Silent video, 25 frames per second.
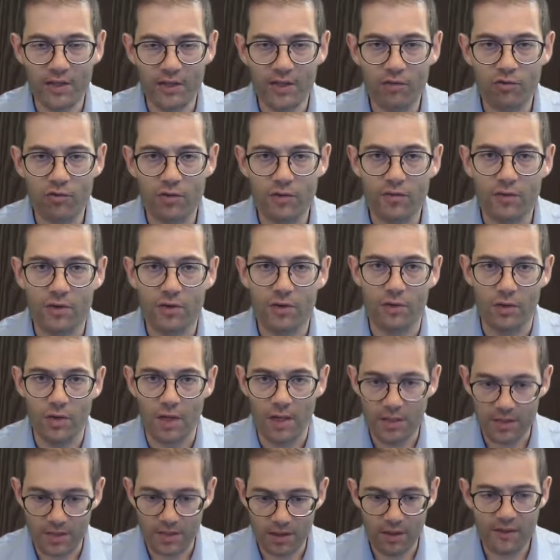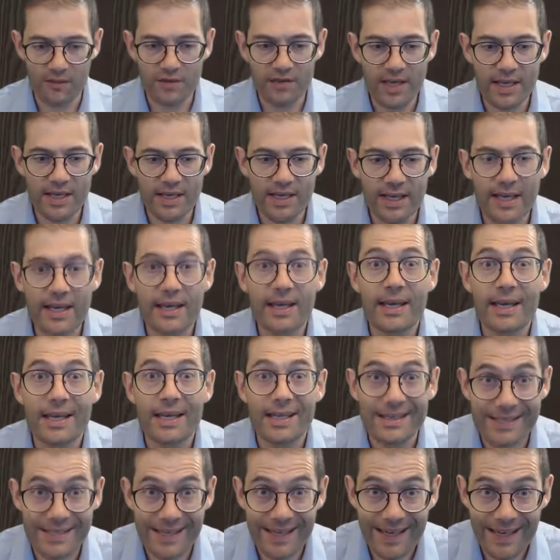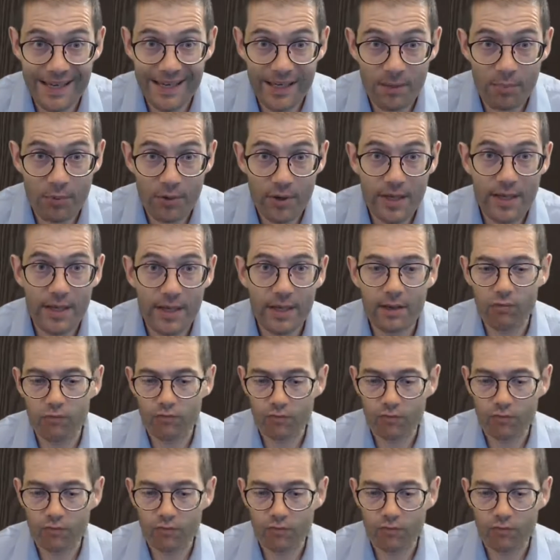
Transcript: review? So I've said here, take a break,